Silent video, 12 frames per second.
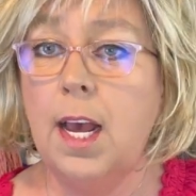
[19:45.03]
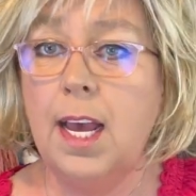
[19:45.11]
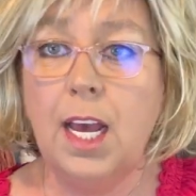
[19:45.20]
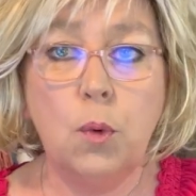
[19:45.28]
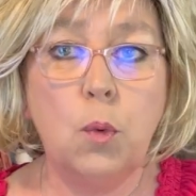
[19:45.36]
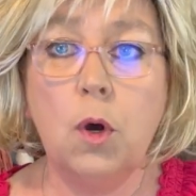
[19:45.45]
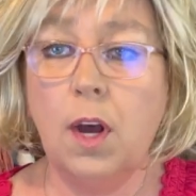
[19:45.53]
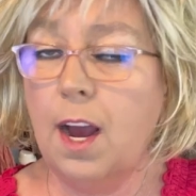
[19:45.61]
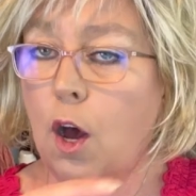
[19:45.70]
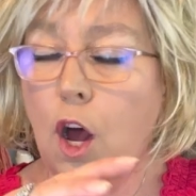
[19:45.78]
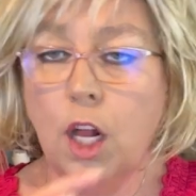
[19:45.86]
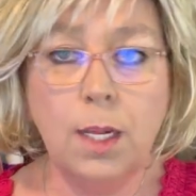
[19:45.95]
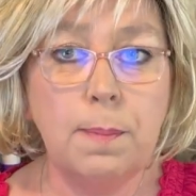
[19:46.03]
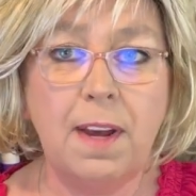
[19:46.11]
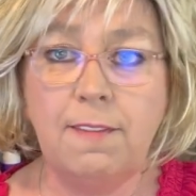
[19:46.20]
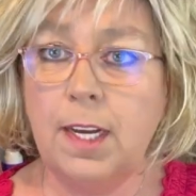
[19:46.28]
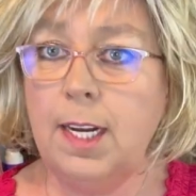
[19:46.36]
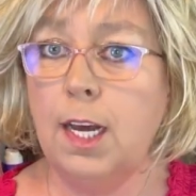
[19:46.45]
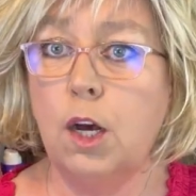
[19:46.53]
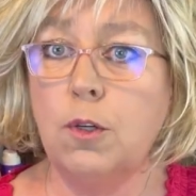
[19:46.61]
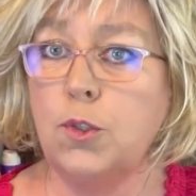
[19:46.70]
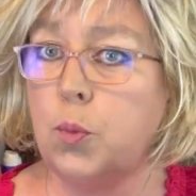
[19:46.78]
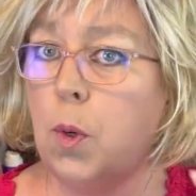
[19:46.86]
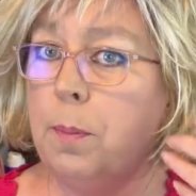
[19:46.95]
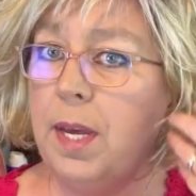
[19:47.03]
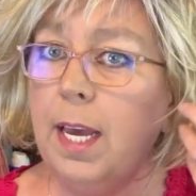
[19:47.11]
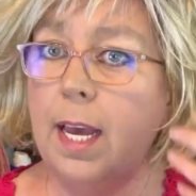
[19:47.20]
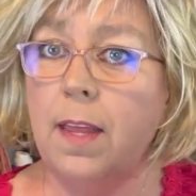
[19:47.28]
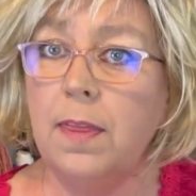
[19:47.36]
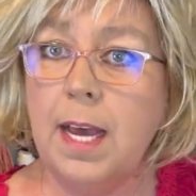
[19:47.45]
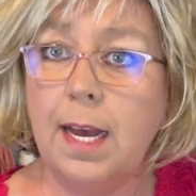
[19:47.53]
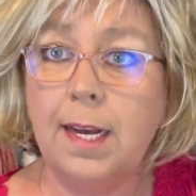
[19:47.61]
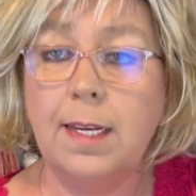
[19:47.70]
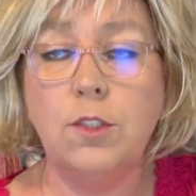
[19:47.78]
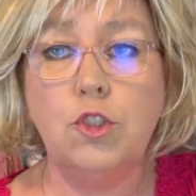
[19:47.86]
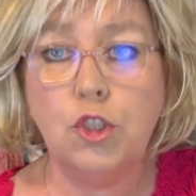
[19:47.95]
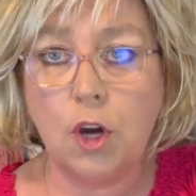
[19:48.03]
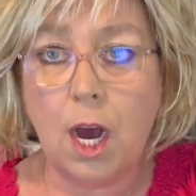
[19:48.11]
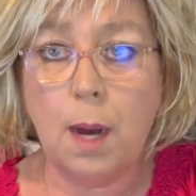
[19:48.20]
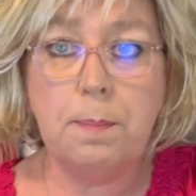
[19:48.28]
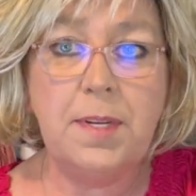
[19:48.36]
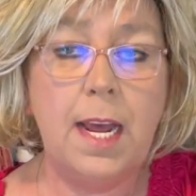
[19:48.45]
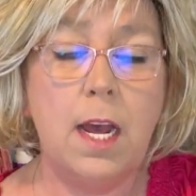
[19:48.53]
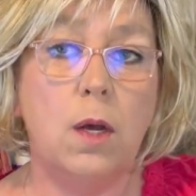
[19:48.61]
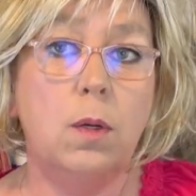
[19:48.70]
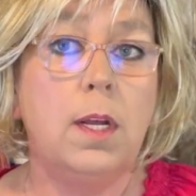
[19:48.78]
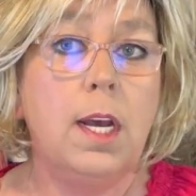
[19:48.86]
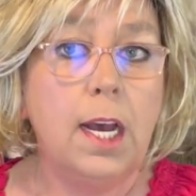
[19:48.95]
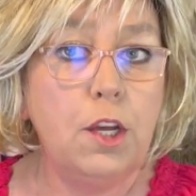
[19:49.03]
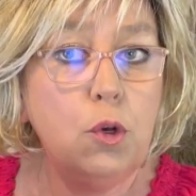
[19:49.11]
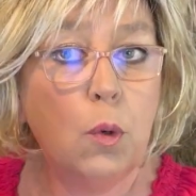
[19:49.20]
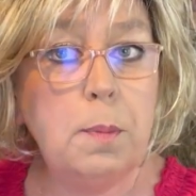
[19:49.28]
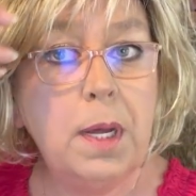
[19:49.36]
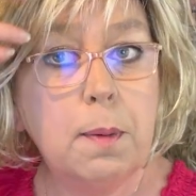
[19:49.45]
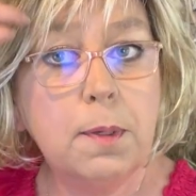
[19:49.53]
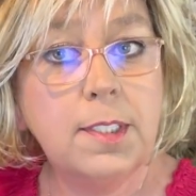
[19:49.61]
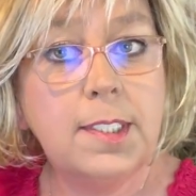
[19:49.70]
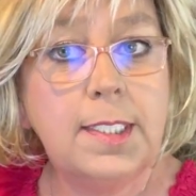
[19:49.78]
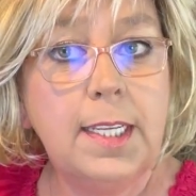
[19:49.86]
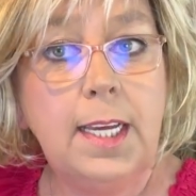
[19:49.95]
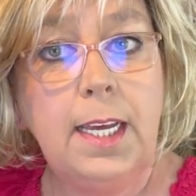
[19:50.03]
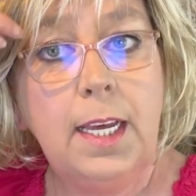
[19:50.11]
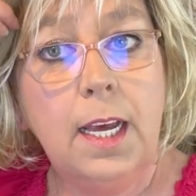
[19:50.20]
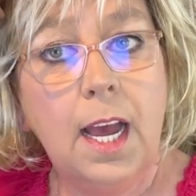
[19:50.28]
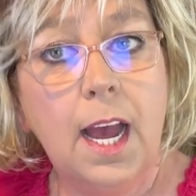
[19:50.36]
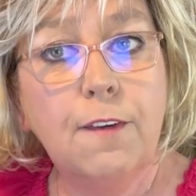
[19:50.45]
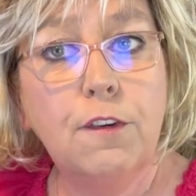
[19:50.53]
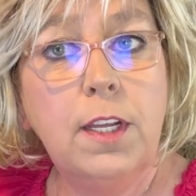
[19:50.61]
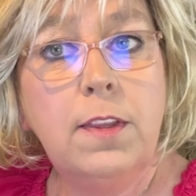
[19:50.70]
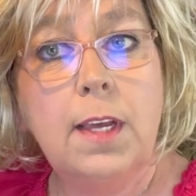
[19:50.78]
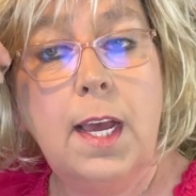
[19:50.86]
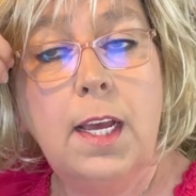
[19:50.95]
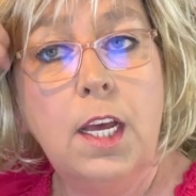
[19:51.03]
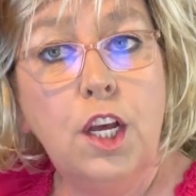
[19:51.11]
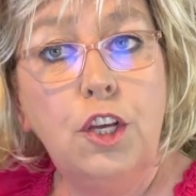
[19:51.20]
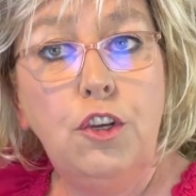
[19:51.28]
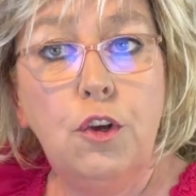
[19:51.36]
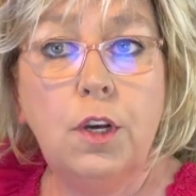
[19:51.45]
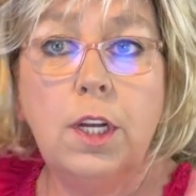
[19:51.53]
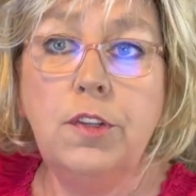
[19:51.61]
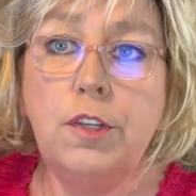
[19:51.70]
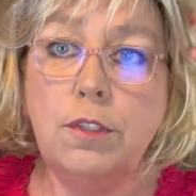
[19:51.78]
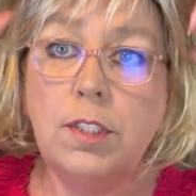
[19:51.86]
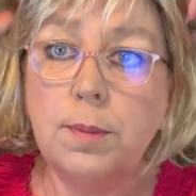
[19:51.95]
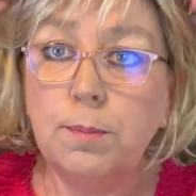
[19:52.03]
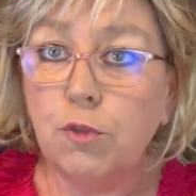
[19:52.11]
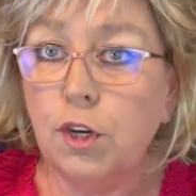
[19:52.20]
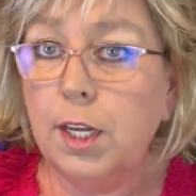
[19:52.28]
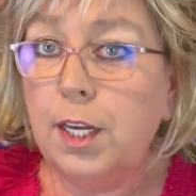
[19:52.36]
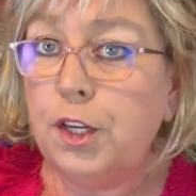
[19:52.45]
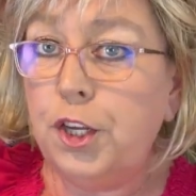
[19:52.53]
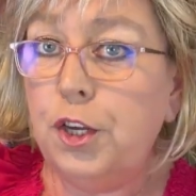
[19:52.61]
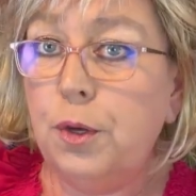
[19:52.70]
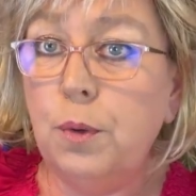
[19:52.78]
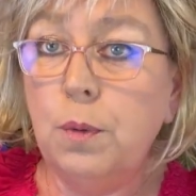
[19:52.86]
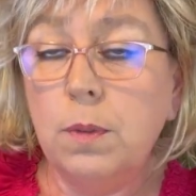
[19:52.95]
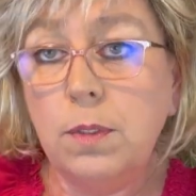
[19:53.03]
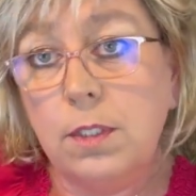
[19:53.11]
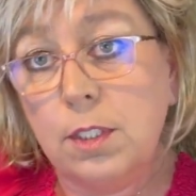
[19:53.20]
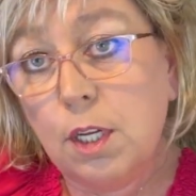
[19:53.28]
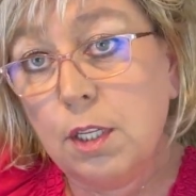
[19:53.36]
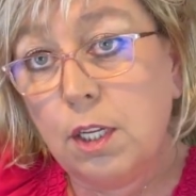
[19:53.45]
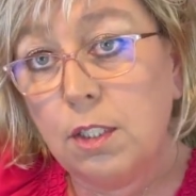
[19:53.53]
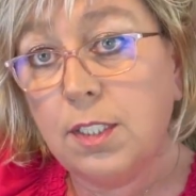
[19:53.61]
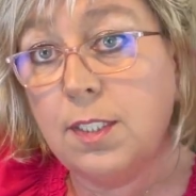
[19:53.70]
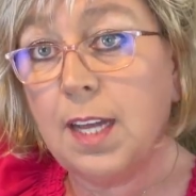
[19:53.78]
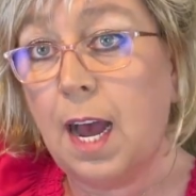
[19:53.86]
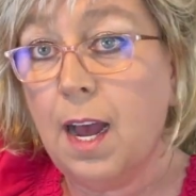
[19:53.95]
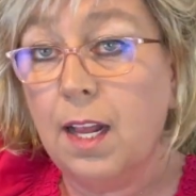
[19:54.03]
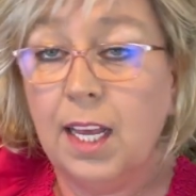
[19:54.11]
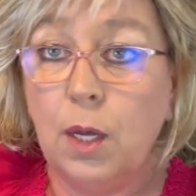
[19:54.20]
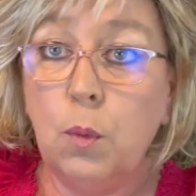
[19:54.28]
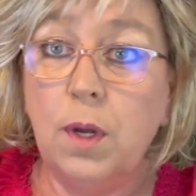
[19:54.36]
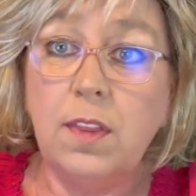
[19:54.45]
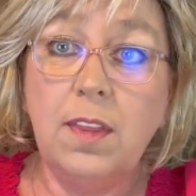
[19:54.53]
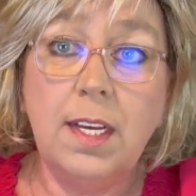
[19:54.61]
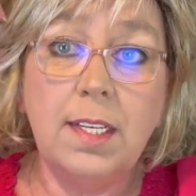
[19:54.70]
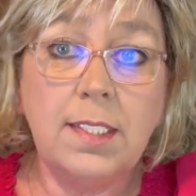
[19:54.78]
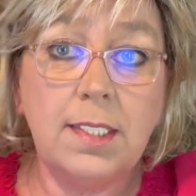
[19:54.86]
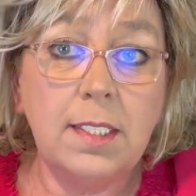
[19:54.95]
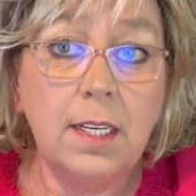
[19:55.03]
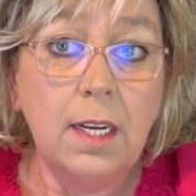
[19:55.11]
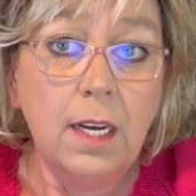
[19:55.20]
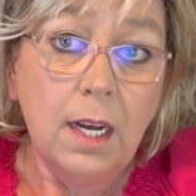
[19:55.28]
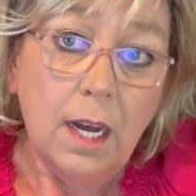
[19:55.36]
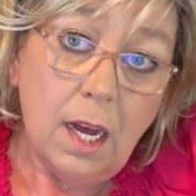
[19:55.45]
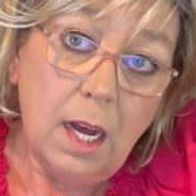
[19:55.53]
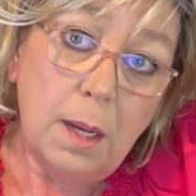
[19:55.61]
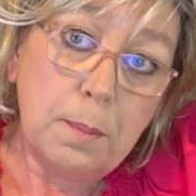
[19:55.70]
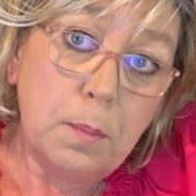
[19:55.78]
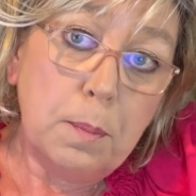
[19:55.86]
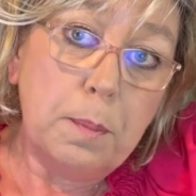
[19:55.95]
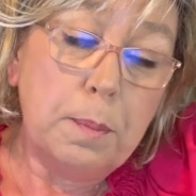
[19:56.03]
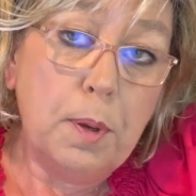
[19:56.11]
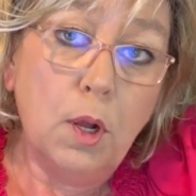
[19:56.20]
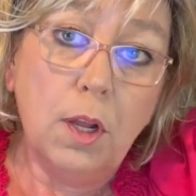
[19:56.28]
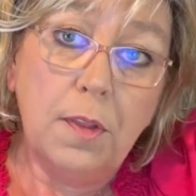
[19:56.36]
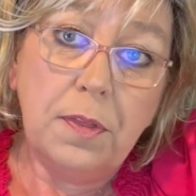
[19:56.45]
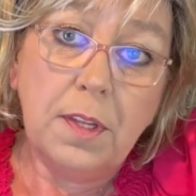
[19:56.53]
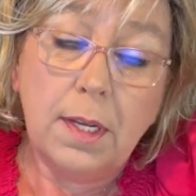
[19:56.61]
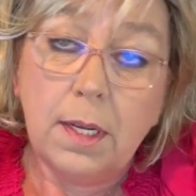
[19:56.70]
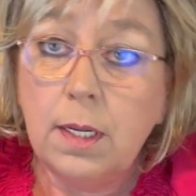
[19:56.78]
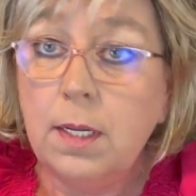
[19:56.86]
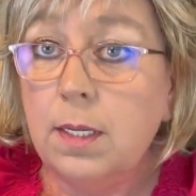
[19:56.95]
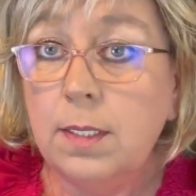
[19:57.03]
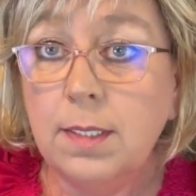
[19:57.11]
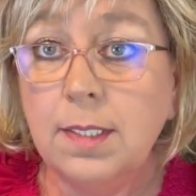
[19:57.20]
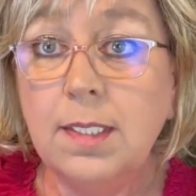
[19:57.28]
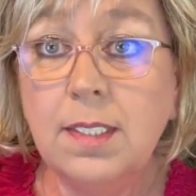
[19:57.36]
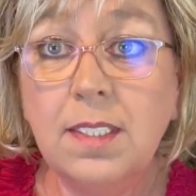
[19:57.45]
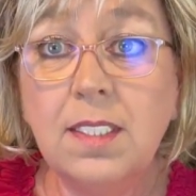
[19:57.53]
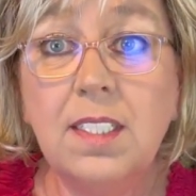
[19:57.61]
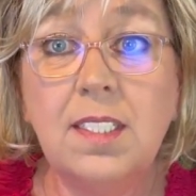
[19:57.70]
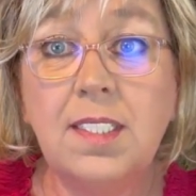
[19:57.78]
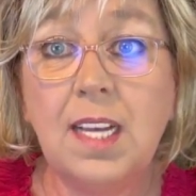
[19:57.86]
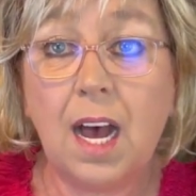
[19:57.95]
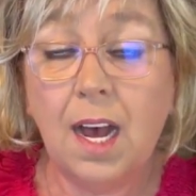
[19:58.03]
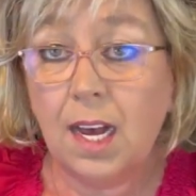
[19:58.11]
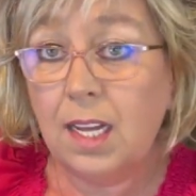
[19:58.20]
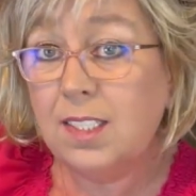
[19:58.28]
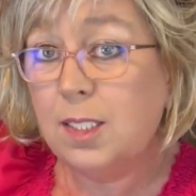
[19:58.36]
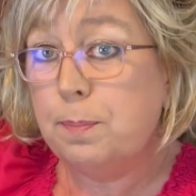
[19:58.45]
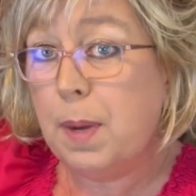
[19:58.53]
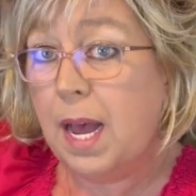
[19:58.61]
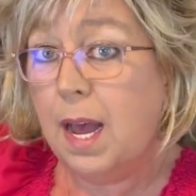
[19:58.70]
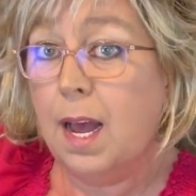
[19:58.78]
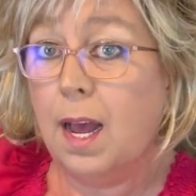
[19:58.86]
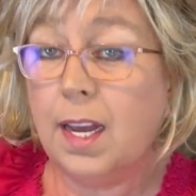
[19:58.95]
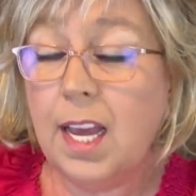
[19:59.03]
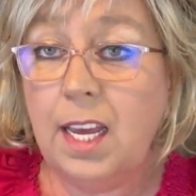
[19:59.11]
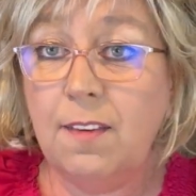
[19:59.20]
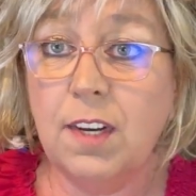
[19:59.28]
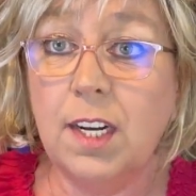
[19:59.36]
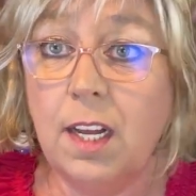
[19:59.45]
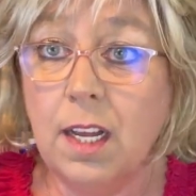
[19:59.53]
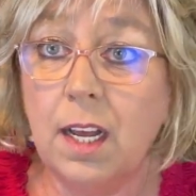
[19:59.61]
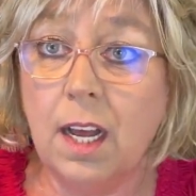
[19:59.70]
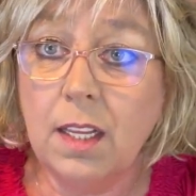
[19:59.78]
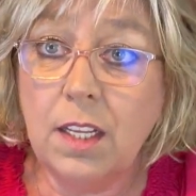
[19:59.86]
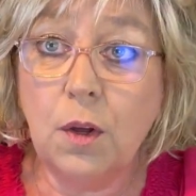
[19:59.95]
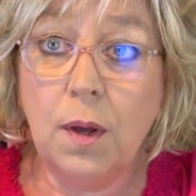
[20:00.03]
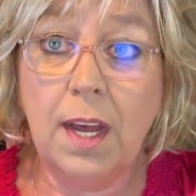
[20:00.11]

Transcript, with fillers: It will, all of my videos will be in that drop down and you will be able to see everything. You can do some really cute, you know, little styling with this, um, pulling the, the sides back. Even a, a little